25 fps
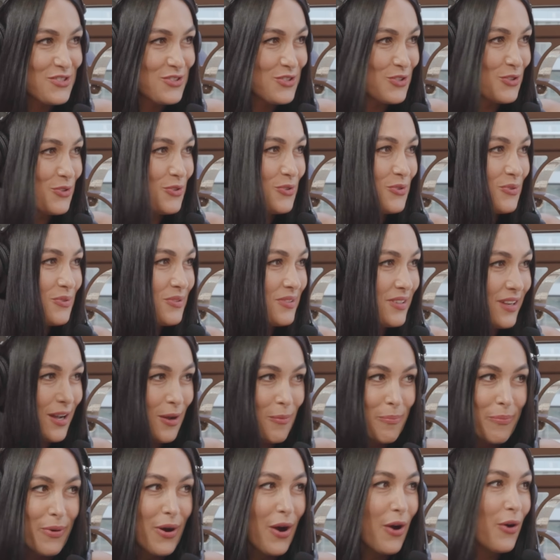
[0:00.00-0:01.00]
to
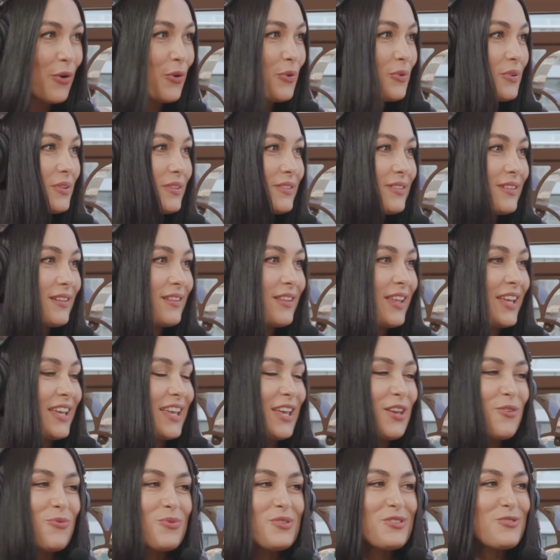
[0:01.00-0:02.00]
a boat.
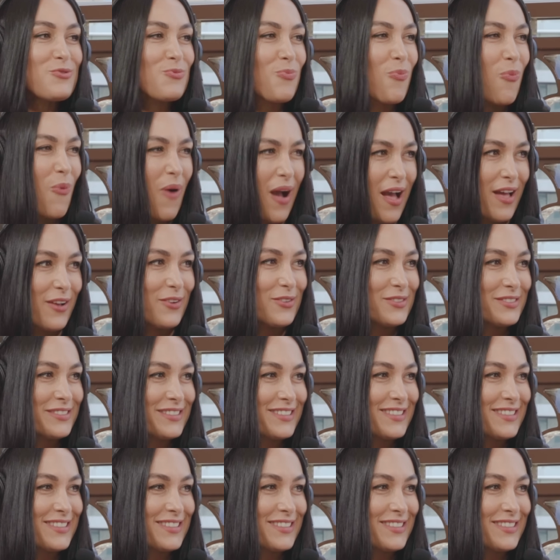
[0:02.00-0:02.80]
Like, it was wild.